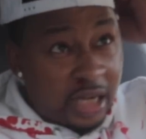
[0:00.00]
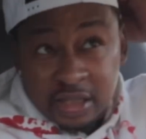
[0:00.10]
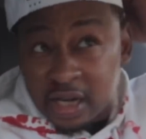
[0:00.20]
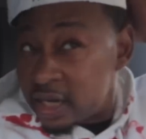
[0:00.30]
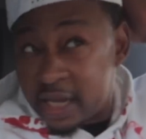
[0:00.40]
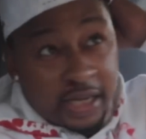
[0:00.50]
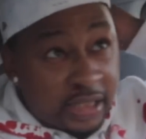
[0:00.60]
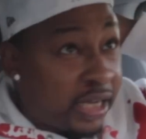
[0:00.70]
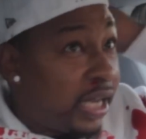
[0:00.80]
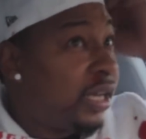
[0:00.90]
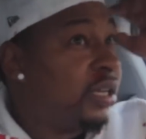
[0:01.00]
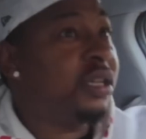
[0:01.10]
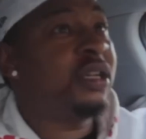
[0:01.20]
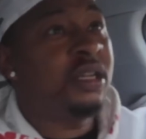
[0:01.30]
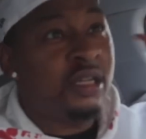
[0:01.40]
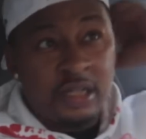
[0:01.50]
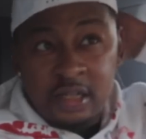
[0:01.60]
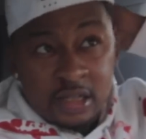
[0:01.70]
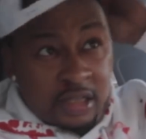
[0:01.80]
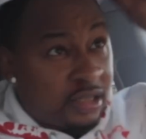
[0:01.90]
I should have had this hat.
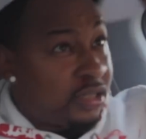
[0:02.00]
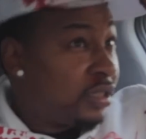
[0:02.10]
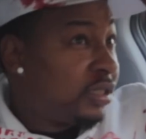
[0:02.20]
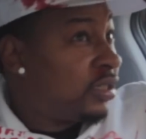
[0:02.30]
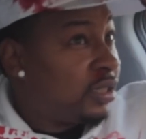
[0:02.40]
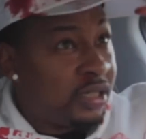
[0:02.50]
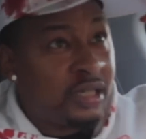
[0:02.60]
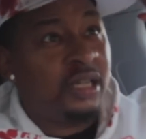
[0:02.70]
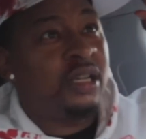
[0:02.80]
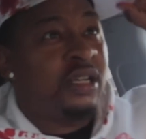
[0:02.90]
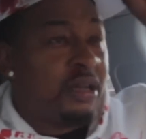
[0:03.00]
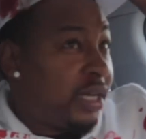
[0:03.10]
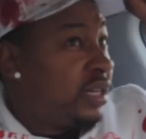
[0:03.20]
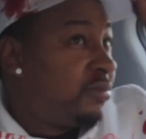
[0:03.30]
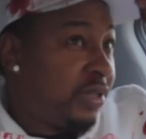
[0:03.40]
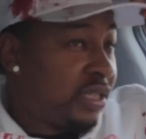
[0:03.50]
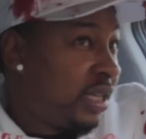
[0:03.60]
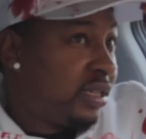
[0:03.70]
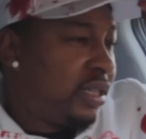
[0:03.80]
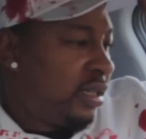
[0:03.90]
I'm gonna have this bitch
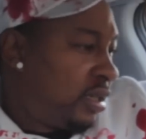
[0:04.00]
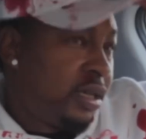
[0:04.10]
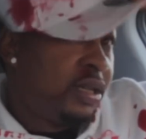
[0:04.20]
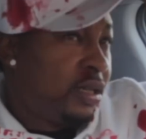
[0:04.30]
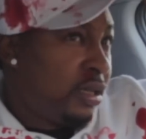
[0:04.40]
like this.